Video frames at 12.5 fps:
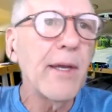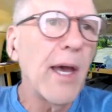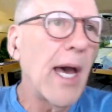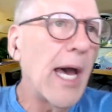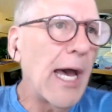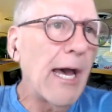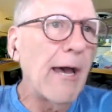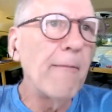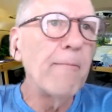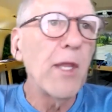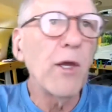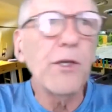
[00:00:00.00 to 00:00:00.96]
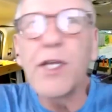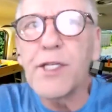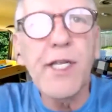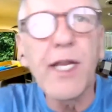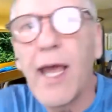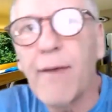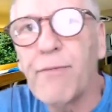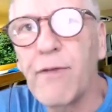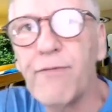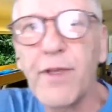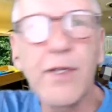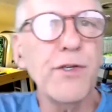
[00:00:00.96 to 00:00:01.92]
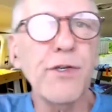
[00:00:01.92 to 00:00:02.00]
Does it have the
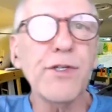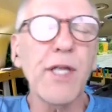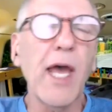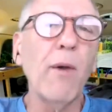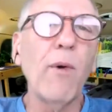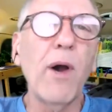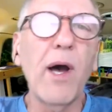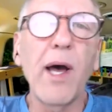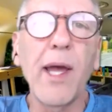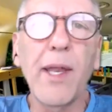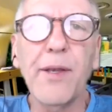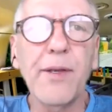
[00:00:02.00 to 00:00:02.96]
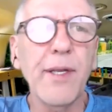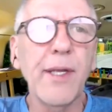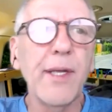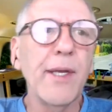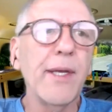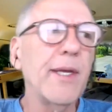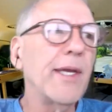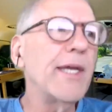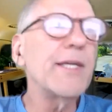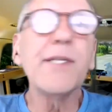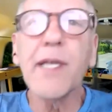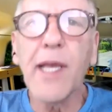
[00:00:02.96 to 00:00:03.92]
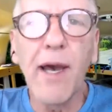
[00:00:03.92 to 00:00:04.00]
features I want?
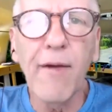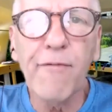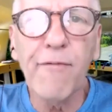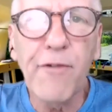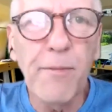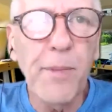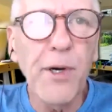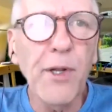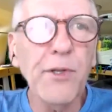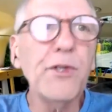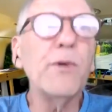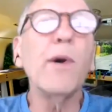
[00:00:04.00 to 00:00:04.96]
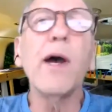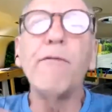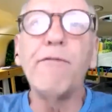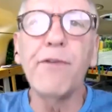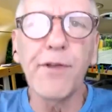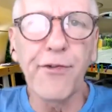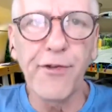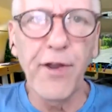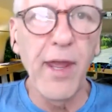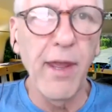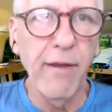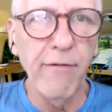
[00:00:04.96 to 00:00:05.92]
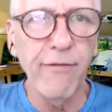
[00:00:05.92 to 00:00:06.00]
Is it comfortable? Do I feel
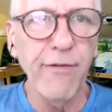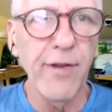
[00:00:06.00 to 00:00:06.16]
safe?